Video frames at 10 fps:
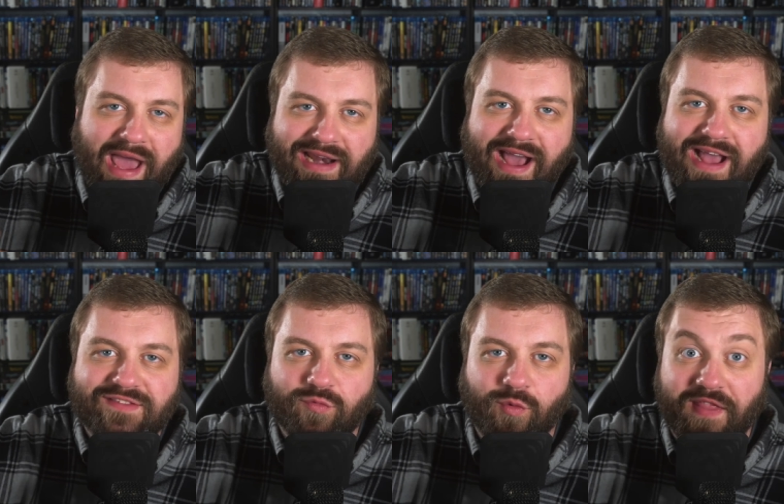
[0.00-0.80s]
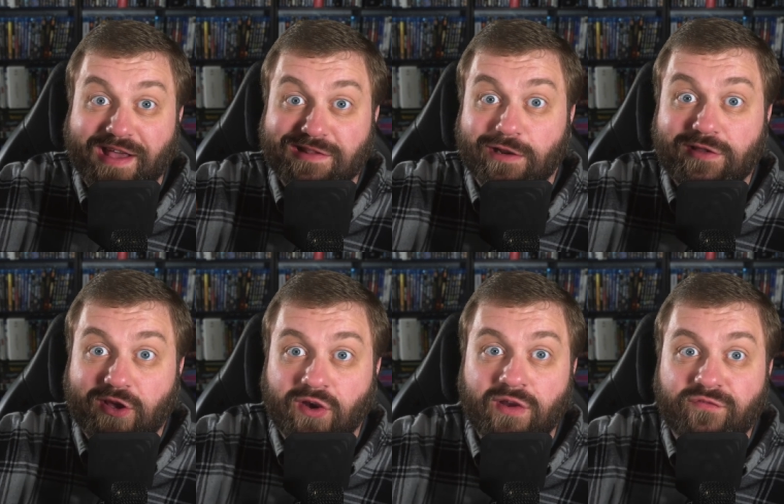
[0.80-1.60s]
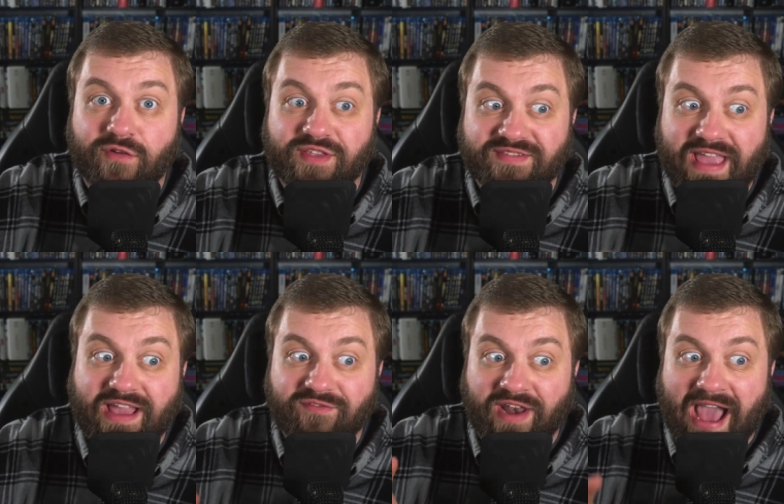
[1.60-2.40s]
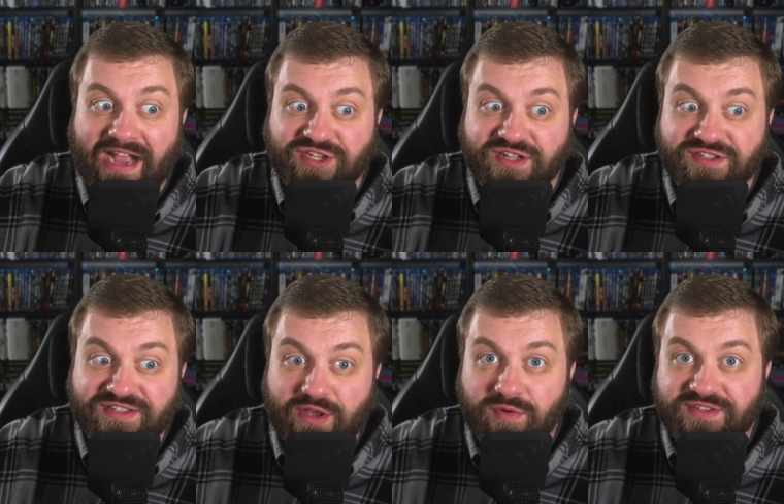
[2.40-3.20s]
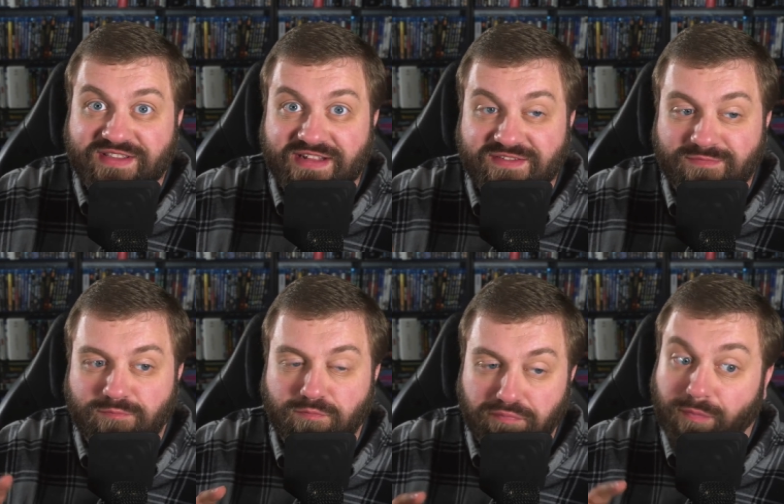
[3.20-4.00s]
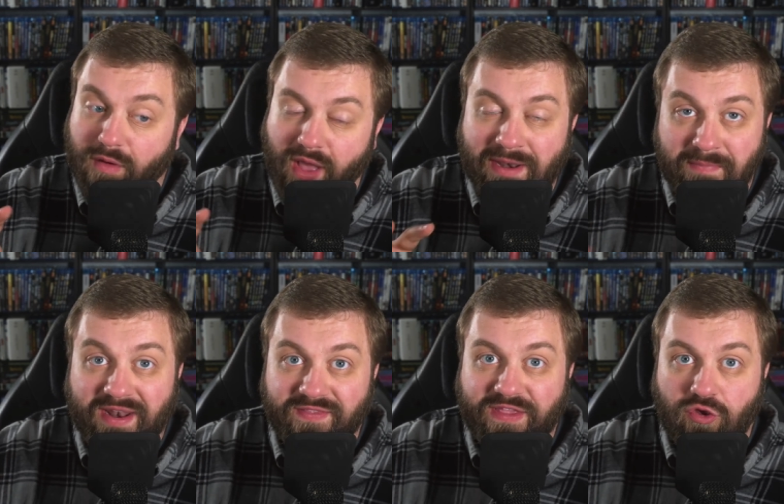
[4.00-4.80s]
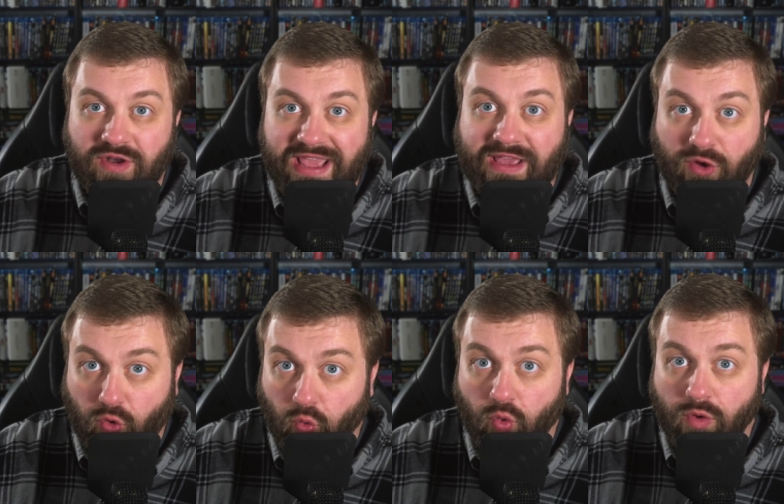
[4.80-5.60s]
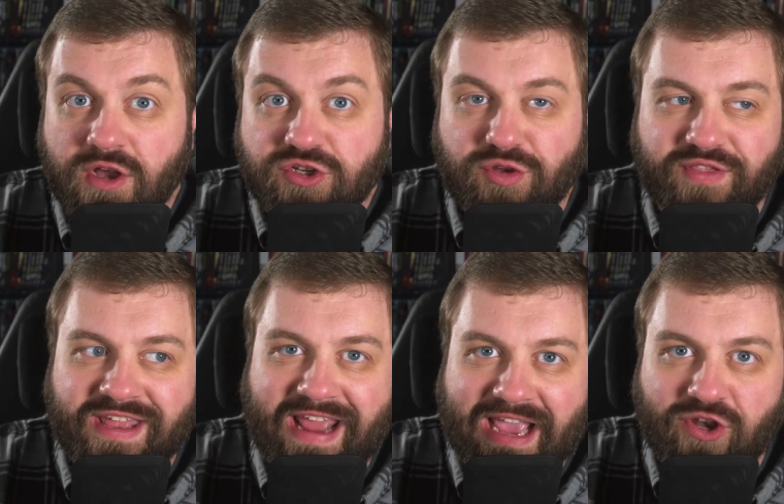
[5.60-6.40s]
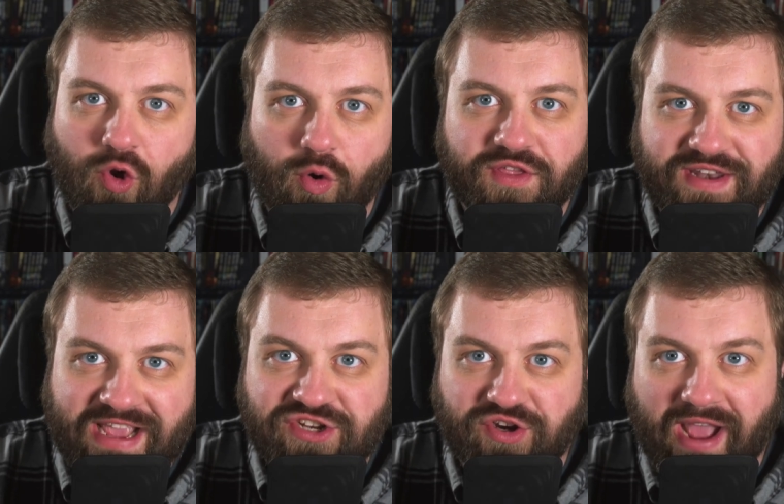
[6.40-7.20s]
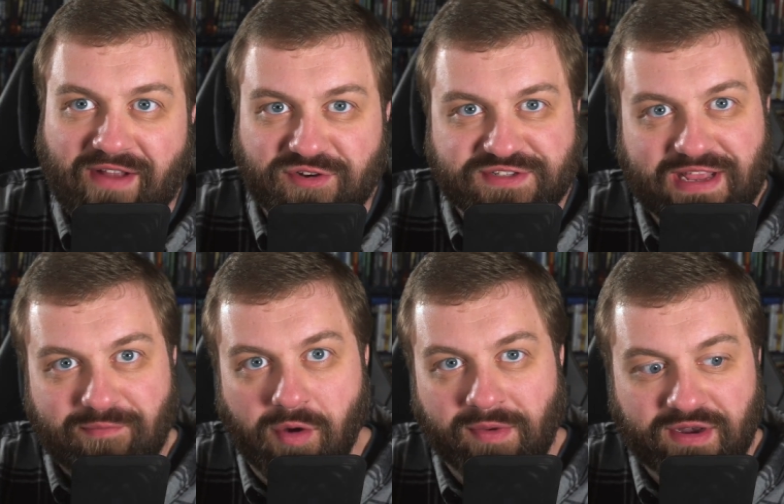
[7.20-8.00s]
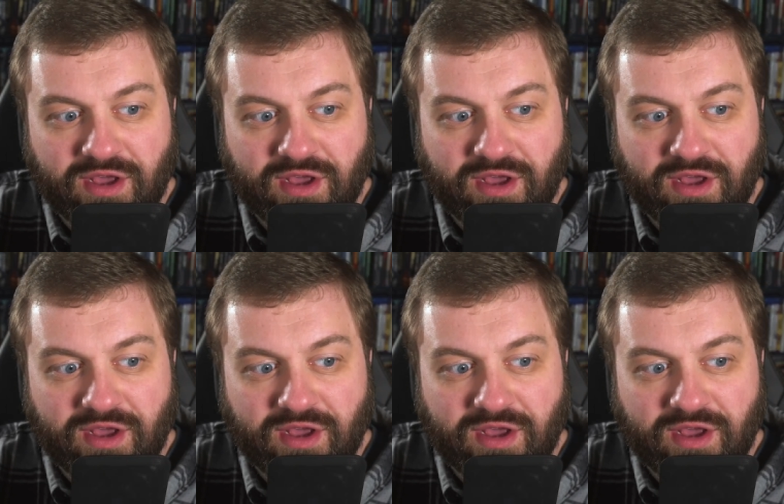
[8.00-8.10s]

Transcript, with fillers: guys when they clearly could for the sake of an action sequence that's admittedly unique and cool, to then ignore the danger after said moment,